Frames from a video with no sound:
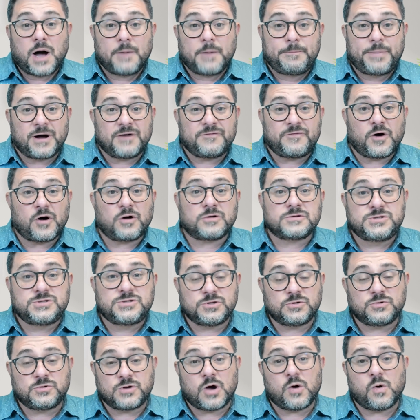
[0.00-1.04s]
above all,
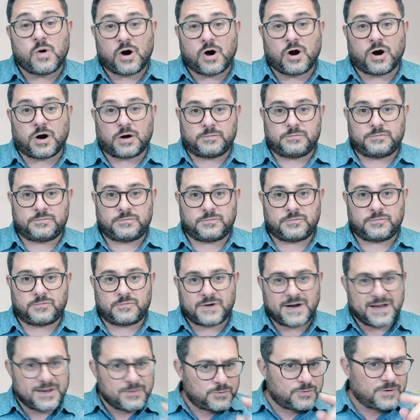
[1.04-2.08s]
do no harm,
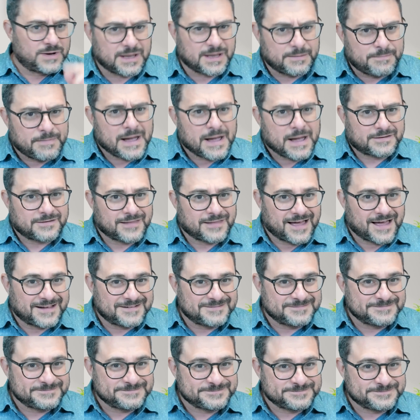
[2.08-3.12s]
right? We'll get back to
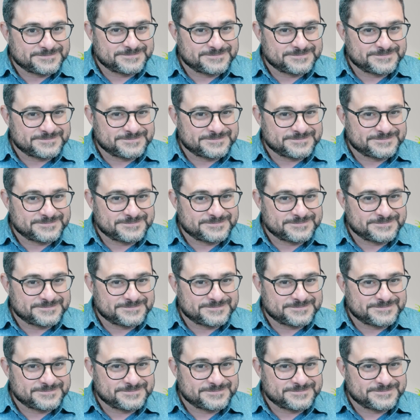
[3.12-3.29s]
that.